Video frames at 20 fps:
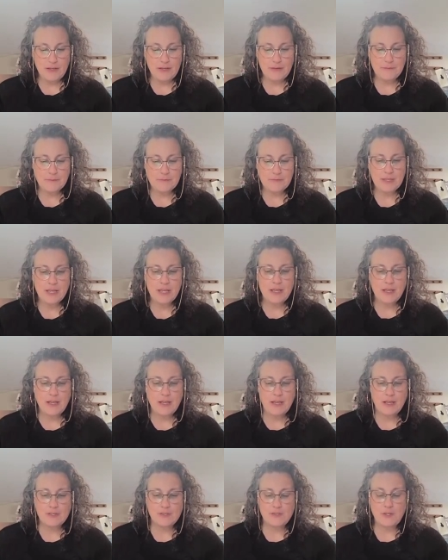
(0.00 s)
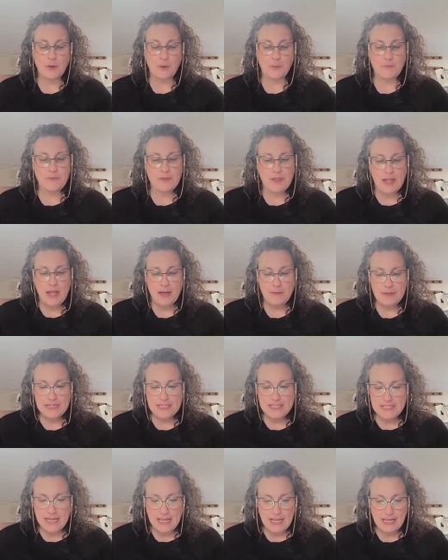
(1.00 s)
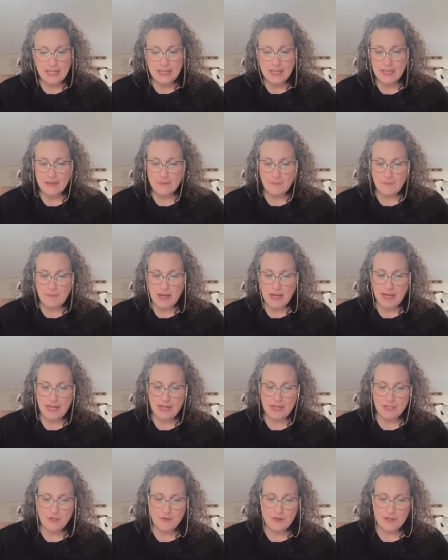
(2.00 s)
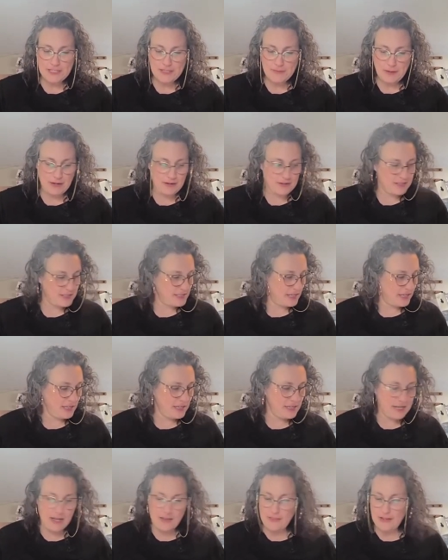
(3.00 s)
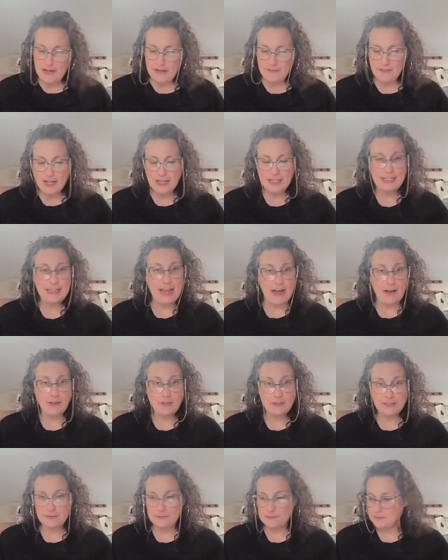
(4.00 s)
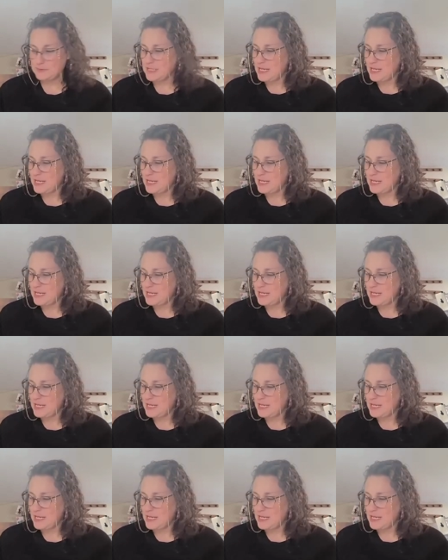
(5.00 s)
Okay. So I'm going to take my transparency now that I've cut it out,